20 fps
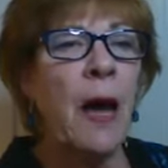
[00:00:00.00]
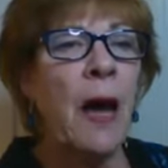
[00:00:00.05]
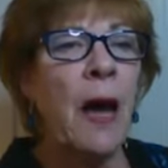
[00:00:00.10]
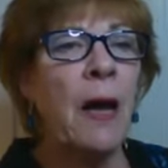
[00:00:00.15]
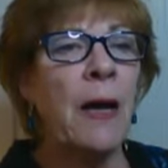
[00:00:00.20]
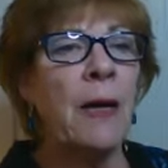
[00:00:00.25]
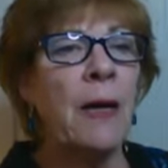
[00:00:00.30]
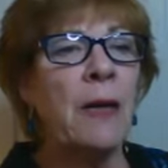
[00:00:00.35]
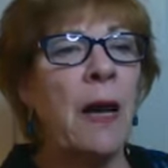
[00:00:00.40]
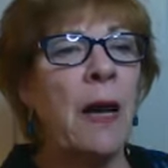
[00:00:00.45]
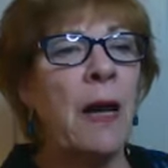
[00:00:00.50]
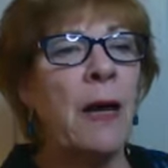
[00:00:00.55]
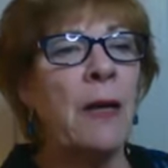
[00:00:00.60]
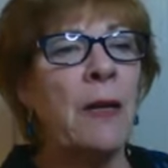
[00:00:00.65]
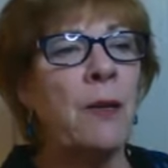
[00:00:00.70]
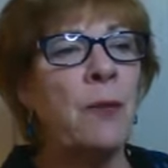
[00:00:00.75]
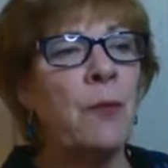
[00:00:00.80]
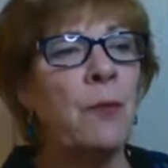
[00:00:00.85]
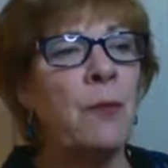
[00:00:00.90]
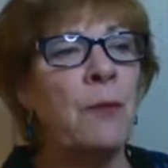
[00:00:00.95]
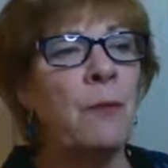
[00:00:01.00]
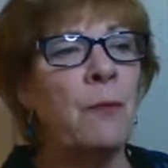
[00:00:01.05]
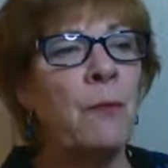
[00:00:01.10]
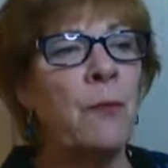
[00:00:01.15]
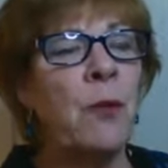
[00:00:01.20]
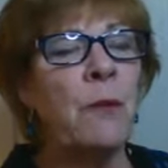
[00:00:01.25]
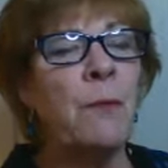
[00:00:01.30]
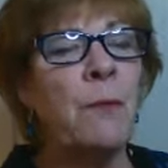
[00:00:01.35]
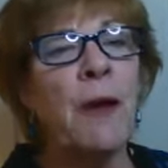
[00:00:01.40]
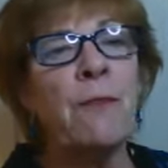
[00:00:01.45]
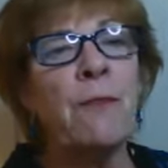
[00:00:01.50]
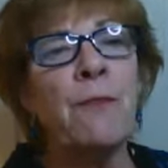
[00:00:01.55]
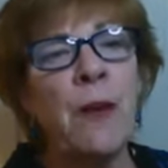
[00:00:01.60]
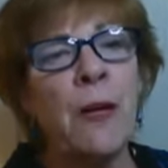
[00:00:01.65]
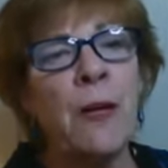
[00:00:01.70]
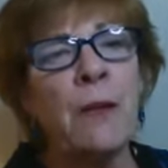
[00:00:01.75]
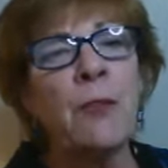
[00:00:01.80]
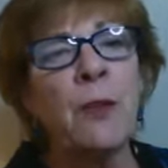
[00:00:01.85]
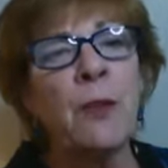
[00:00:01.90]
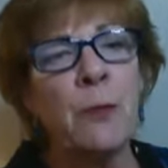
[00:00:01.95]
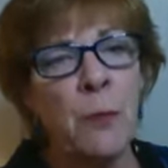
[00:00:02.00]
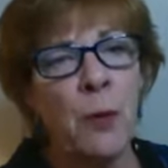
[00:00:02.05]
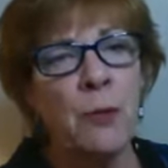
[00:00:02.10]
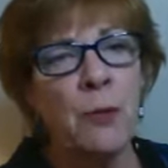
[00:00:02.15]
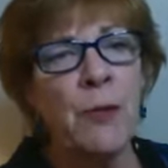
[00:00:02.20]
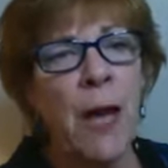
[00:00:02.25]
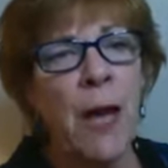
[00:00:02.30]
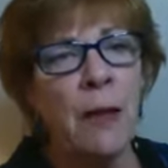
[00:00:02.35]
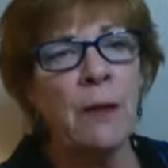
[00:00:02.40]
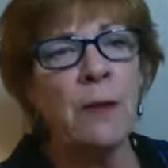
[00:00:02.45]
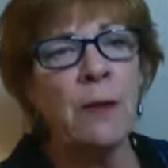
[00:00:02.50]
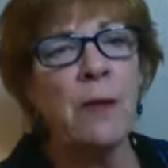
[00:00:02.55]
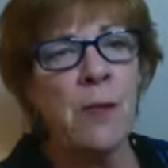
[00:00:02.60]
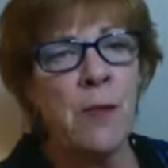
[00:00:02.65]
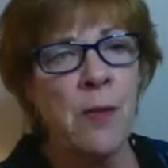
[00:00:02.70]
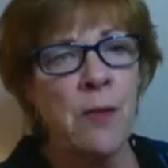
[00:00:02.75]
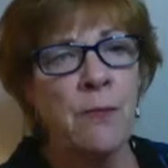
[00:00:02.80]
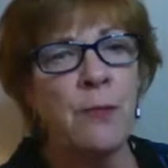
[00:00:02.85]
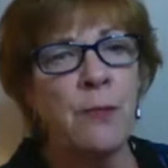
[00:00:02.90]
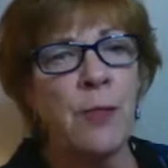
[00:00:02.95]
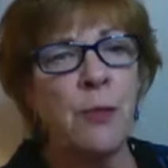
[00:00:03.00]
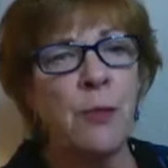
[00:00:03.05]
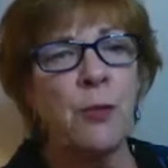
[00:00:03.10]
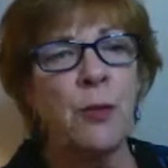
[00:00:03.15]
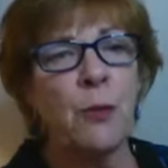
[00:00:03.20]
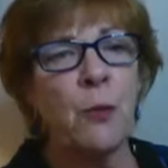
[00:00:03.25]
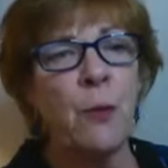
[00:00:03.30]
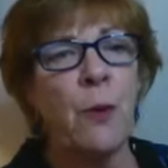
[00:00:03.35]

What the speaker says: I one of my favorite modalities of teaching,